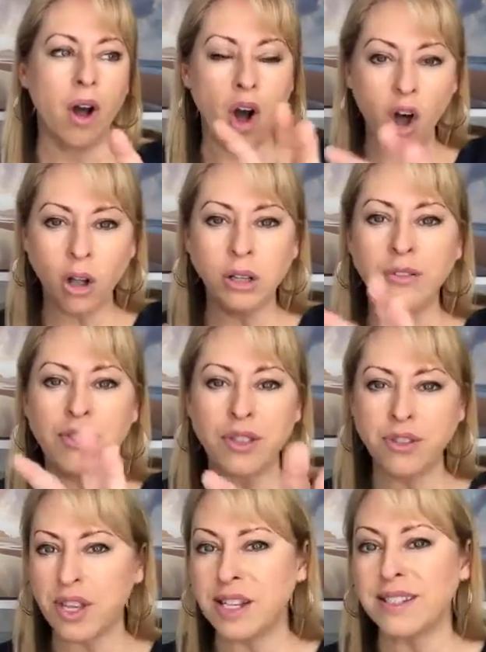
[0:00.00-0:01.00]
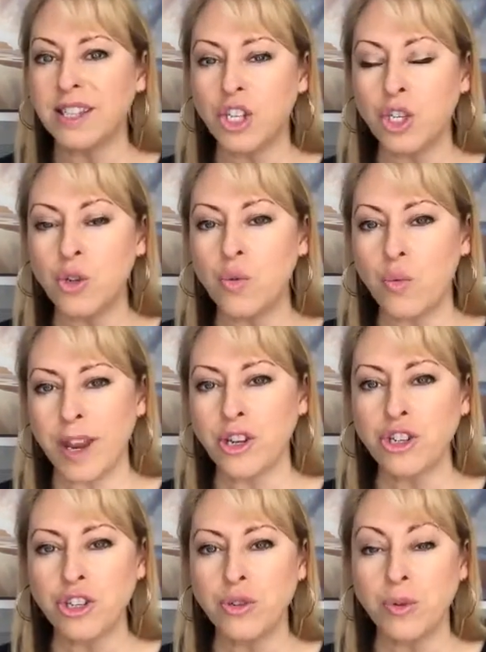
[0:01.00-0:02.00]
all of the things that you
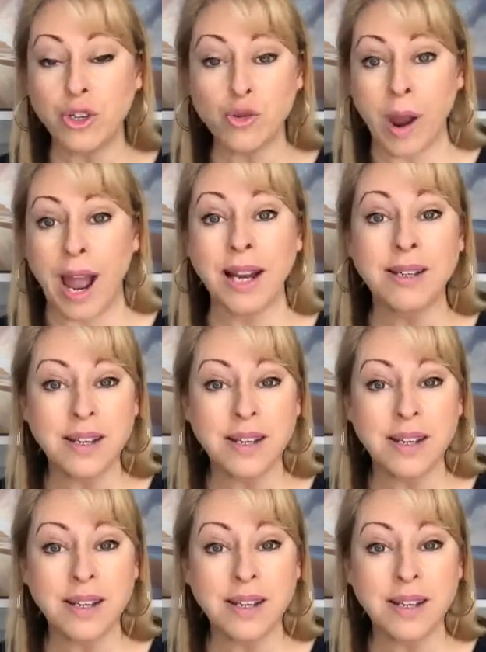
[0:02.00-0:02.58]
wish to attract